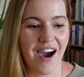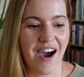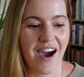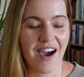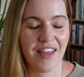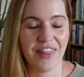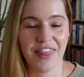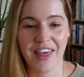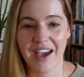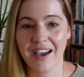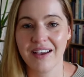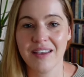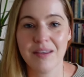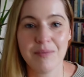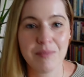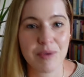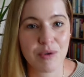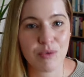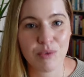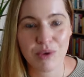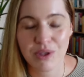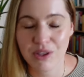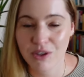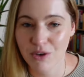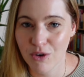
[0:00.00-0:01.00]
that can be
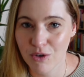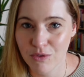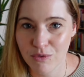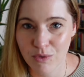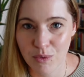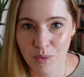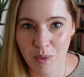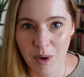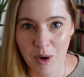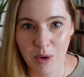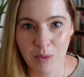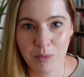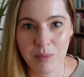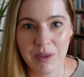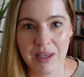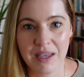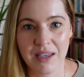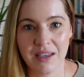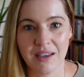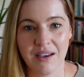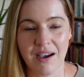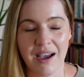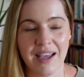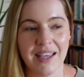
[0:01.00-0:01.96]
really overwhelming.